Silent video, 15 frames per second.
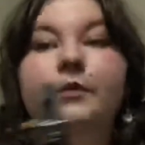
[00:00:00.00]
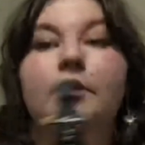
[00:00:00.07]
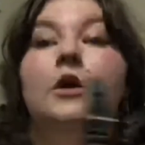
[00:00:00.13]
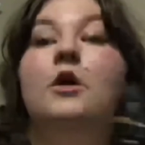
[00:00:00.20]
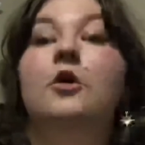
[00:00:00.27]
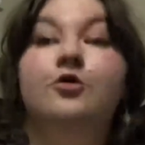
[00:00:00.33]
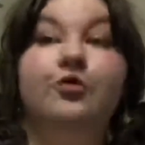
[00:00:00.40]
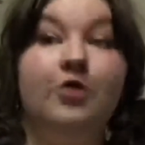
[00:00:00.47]

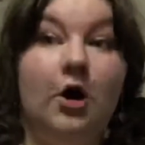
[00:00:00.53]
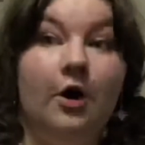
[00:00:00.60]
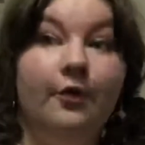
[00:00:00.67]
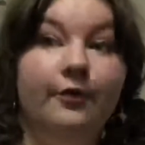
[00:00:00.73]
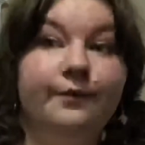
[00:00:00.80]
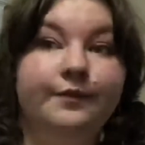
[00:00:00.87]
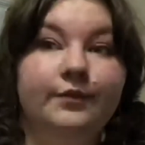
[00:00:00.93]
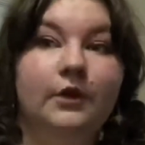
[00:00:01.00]
So,
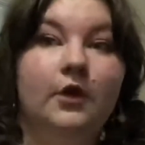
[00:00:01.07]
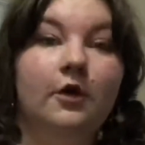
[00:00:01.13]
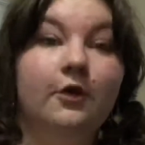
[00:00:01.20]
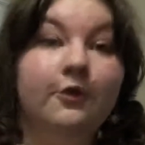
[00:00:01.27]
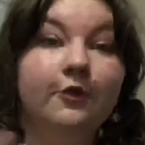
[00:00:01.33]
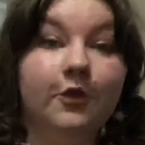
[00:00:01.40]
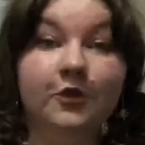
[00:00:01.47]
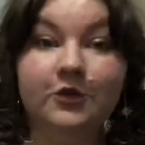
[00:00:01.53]

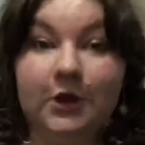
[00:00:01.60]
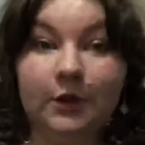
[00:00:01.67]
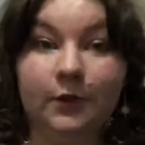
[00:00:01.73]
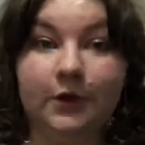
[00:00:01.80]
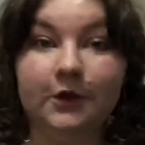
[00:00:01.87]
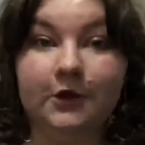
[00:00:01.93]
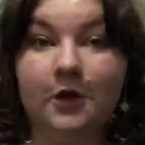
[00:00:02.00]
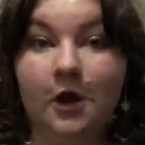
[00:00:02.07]
first thing I want to
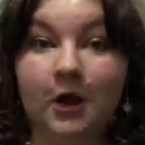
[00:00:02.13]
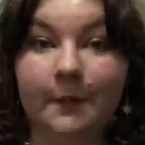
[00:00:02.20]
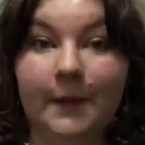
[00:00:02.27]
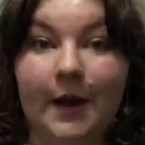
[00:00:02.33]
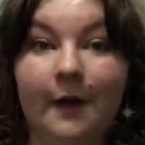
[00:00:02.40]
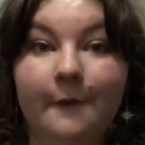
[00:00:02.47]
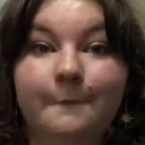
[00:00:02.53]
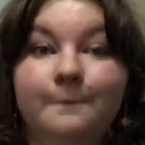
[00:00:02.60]
talk about,
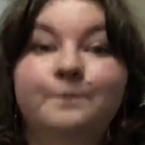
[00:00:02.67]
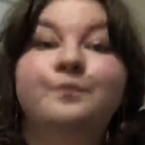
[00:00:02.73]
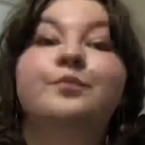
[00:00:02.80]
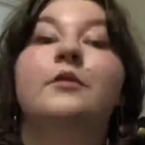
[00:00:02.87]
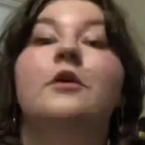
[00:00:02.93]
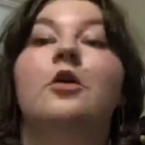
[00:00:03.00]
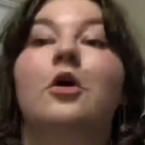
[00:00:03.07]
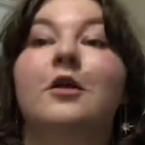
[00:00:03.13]

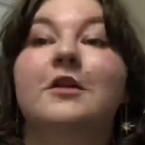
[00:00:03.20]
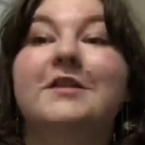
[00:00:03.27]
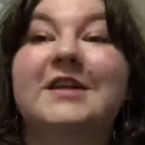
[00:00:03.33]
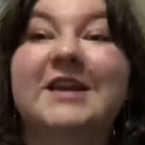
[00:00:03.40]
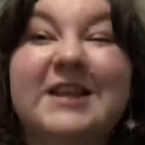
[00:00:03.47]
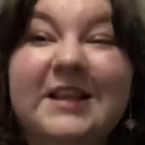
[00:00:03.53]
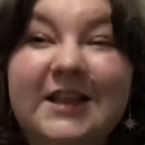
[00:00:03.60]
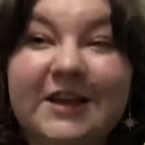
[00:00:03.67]

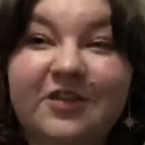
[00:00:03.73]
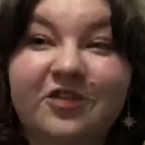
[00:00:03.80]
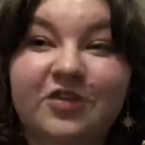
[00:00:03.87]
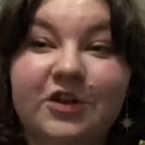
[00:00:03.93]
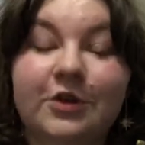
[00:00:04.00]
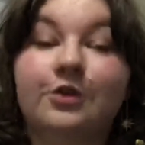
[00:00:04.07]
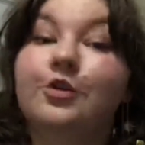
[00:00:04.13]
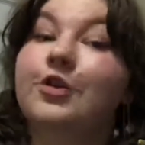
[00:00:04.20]
articulation.
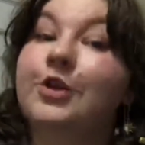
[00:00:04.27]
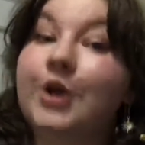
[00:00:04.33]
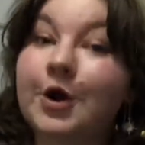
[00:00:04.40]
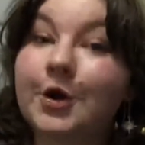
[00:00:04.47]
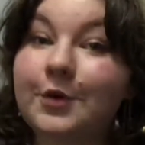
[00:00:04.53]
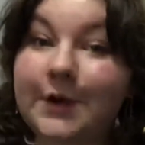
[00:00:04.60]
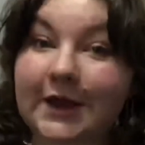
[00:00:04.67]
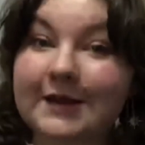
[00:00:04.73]
You'll
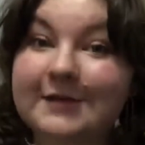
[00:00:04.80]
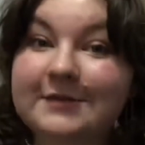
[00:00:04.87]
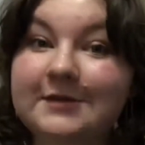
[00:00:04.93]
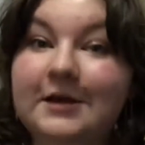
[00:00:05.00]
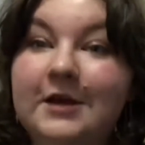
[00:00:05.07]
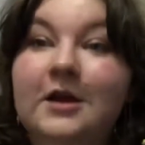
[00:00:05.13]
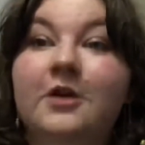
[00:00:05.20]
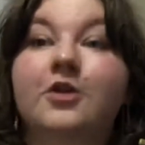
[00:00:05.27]
notice
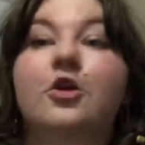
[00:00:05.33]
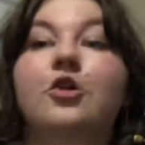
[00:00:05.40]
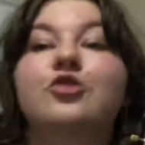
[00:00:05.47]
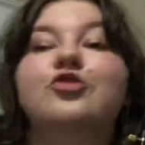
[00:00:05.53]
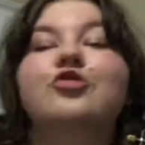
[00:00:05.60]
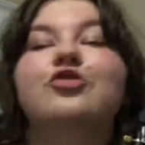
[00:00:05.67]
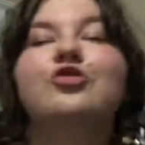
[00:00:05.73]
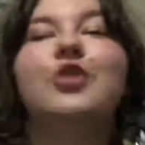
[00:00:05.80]
there are
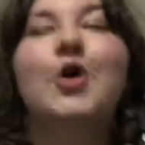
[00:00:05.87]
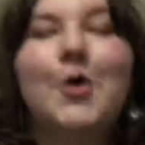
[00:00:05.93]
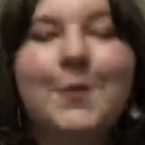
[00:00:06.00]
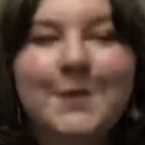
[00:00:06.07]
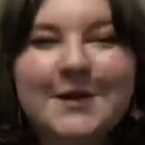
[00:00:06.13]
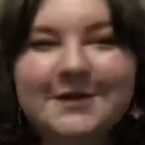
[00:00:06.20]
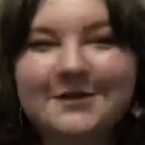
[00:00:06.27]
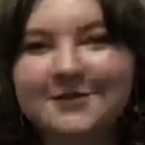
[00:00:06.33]
so
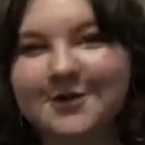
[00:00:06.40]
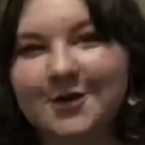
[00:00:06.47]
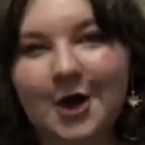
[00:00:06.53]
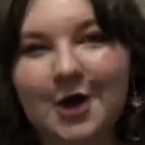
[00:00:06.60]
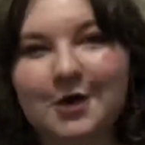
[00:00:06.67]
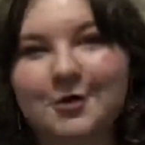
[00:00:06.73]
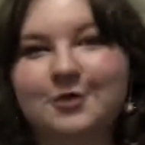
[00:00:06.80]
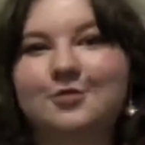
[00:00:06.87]
many
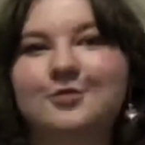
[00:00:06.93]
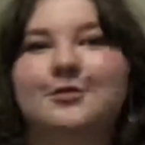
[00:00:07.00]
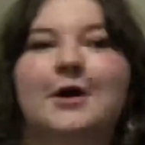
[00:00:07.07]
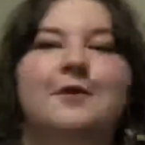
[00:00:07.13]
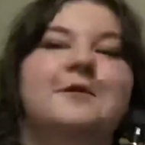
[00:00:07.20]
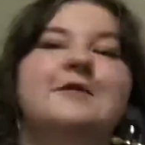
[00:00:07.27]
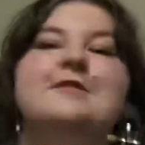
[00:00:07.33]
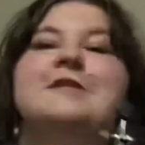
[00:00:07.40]
staccatos throughout
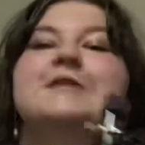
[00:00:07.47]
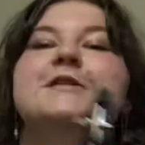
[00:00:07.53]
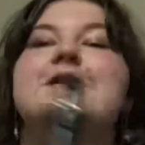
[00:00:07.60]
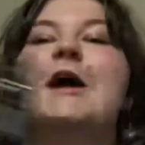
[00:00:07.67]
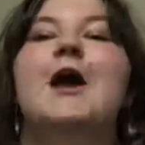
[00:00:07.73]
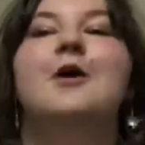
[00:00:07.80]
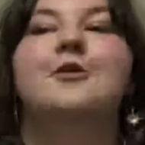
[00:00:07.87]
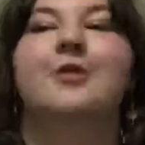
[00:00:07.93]
this
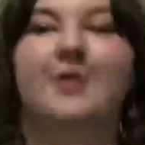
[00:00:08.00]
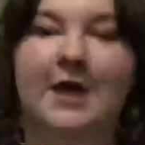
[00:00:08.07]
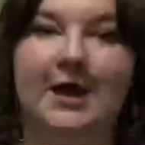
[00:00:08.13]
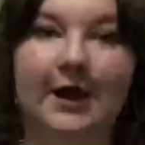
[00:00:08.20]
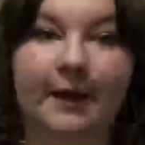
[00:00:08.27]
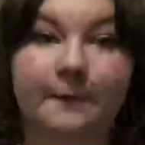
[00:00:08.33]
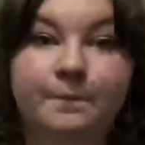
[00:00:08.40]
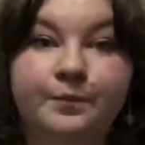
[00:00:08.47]
entire thing,
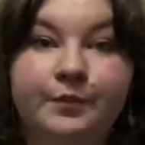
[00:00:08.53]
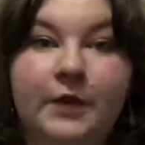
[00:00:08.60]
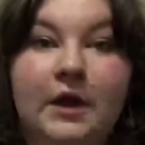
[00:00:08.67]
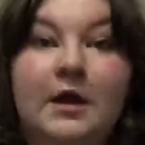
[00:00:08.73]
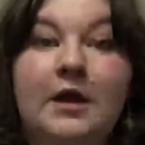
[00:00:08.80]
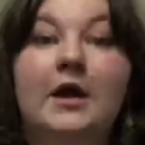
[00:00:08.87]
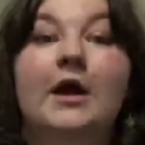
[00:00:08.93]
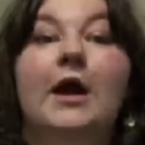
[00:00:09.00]

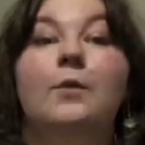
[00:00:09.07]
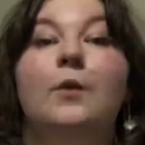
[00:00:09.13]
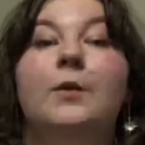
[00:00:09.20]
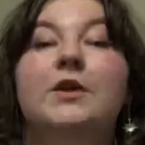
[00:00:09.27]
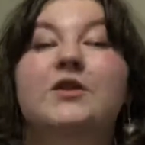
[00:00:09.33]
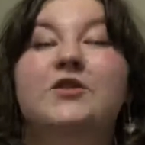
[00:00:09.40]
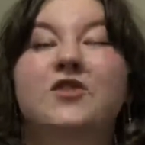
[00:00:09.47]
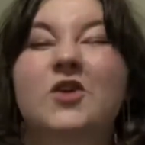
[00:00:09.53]
and what we
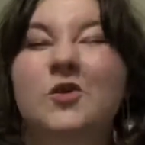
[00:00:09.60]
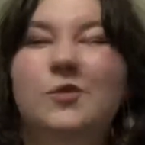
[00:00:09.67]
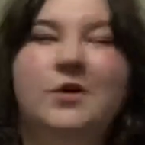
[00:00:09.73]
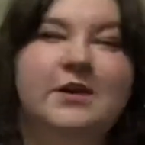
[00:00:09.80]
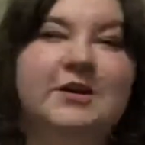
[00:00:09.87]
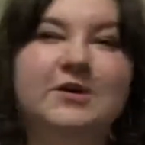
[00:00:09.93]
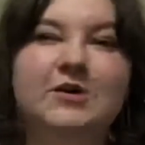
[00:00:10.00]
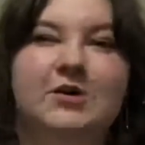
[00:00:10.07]
don't want to
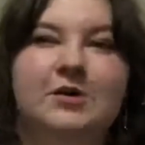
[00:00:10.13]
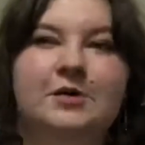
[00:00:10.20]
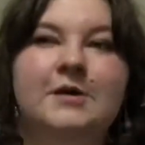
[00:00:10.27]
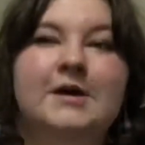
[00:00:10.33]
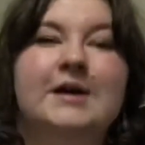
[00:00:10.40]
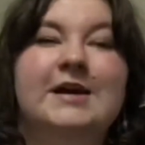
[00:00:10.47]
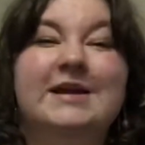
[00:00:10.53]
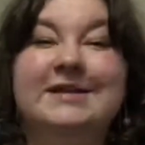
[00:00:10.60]
do
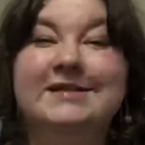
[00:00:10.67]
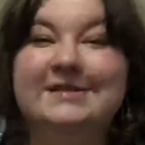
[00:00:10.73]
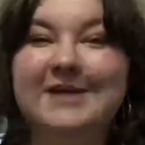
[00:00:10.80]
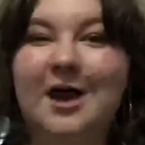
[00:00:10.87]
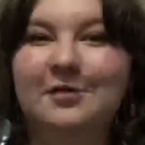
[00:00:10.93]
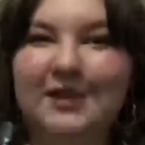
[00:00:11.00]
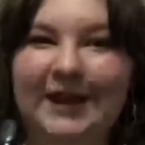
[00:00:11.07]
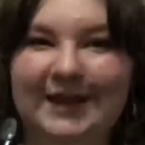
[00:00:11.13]
is sound
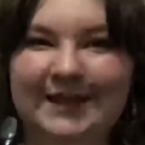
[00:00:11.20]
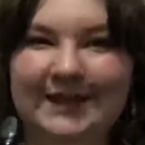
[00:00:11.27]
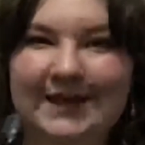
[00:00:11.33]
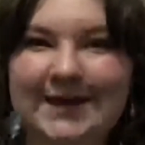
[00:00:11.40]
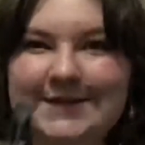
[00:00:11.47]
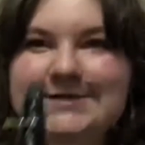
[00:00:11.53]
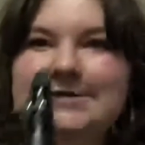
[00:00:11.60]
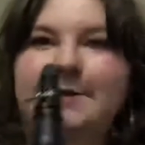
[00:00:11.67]
like
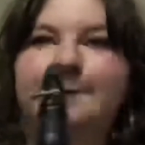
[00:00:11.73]
this.